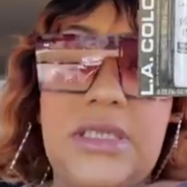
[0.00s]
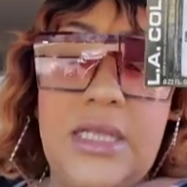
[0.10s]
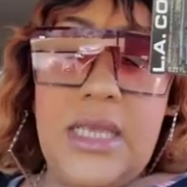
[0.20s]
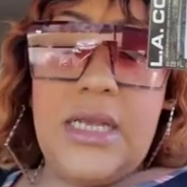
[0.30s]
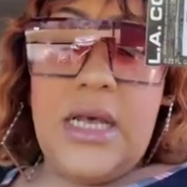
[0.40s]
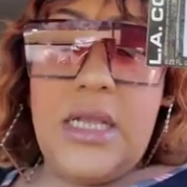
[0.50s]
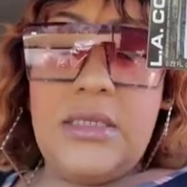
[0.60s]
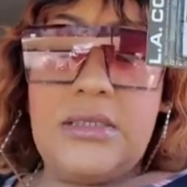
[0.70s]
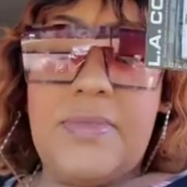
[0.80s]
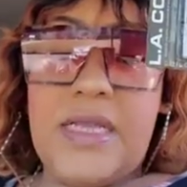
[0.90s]
LA
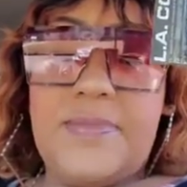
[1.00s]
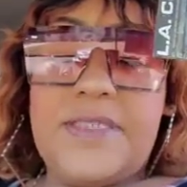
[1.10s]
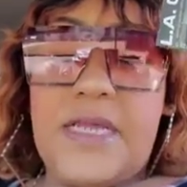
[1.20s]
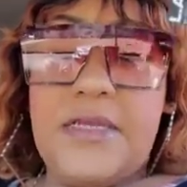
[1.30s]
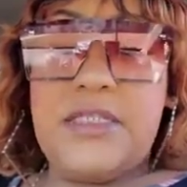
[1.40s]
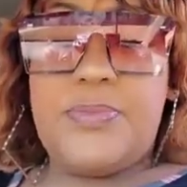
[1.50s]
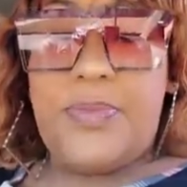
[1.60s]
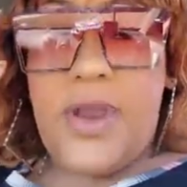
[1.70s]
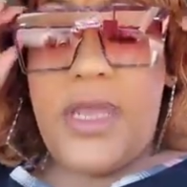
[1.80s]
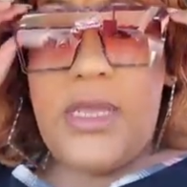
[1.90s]
Colors Makeup Setting
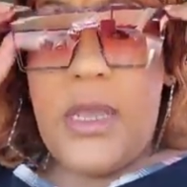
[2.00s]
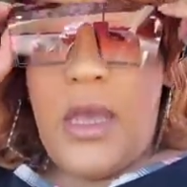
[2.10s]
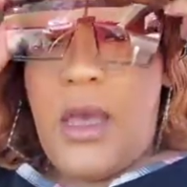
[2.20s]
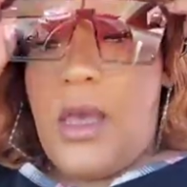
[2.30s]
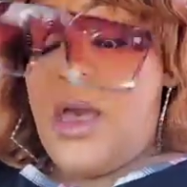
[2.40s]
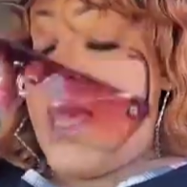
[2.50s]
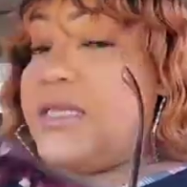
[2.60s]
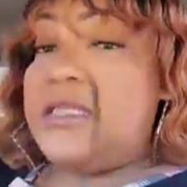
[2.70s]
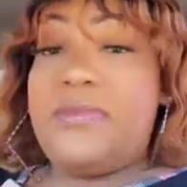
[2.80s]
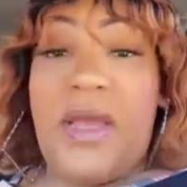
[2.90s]
Spray. I
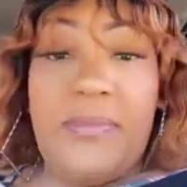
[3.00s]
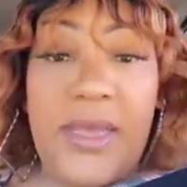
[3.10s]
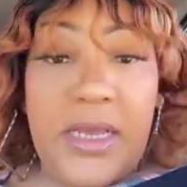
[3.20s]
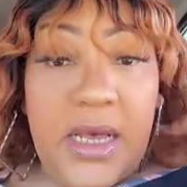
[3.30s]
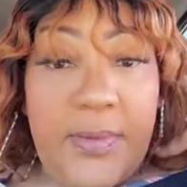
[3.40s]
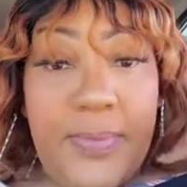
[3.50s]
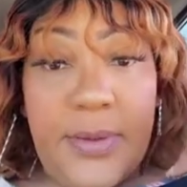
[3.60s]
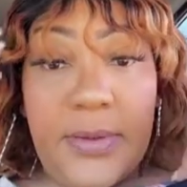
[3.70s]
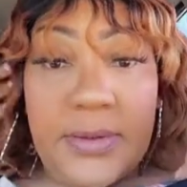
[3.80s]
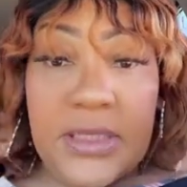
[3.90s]
did my makeup
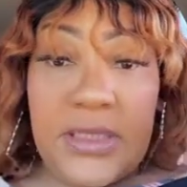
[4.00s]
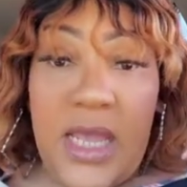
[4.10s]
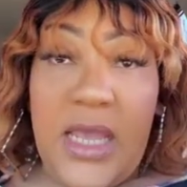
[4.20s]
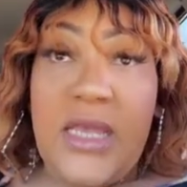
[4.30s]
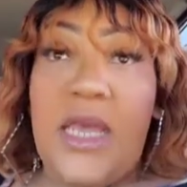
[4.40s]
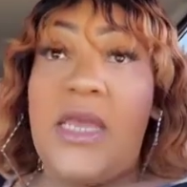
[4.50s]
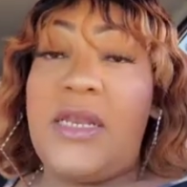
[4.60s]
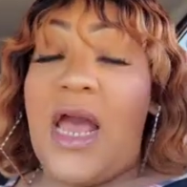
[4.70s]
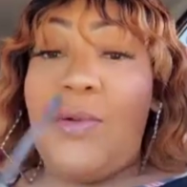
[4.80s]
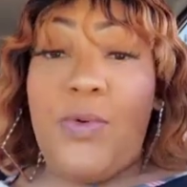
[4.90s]
today, and
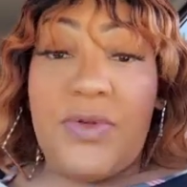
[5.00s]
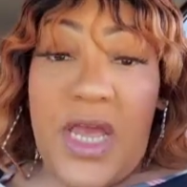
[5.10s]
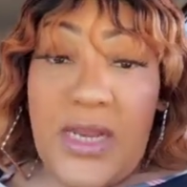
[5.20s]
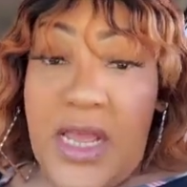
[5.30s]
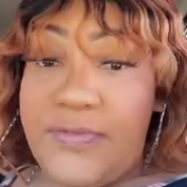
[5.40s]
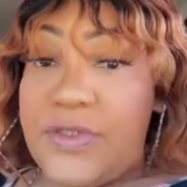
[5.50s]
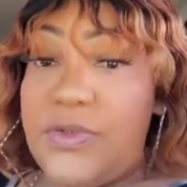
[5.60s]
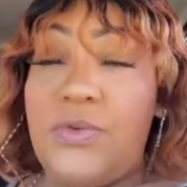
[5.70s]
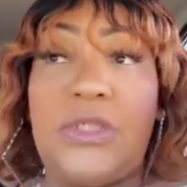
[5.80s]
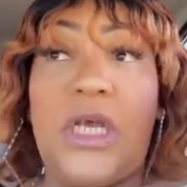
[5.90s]
I will not have
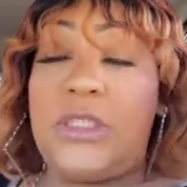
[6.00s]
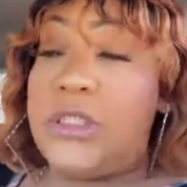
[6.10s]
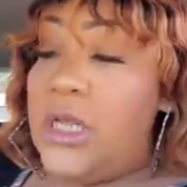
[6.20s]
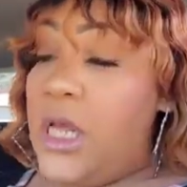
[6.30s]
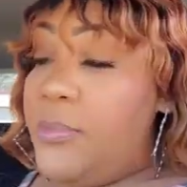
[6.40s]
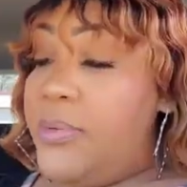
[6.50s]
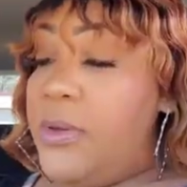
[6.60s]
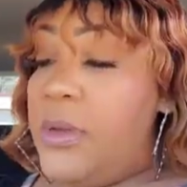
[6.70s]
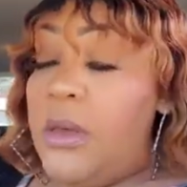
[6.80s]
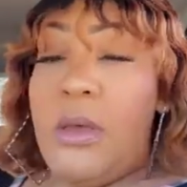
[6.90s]
to touch it up
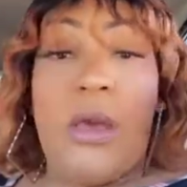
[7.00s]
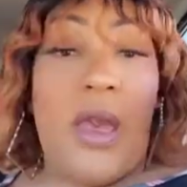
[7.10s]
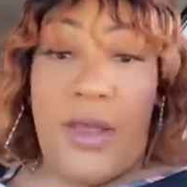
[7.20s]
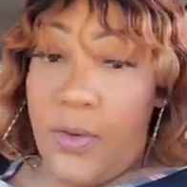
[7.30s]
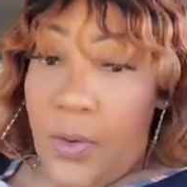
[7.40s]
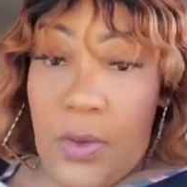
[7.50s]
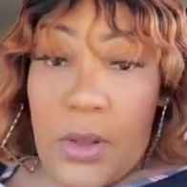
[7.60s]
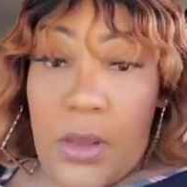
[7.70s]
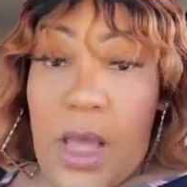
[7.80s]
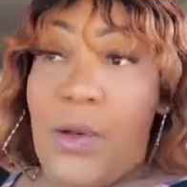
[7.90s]
at
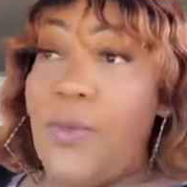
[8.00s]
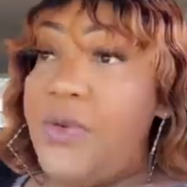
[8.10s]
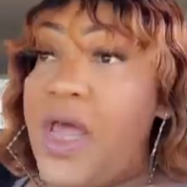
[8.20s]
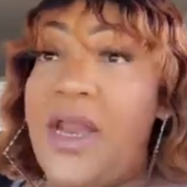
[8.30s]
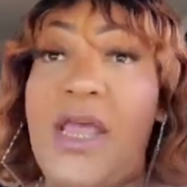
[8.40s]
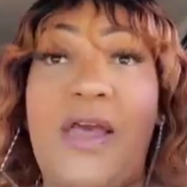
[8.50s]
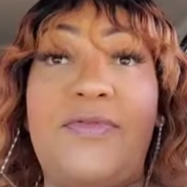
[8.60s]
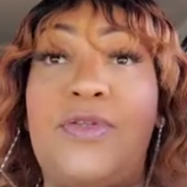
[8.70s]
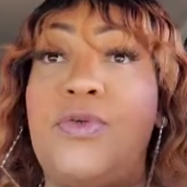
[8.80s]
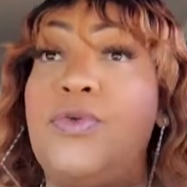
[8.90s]
all. I will not have
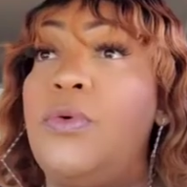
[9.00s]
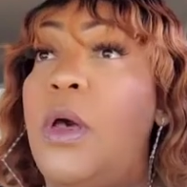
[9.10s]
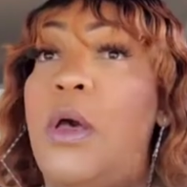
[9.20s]
to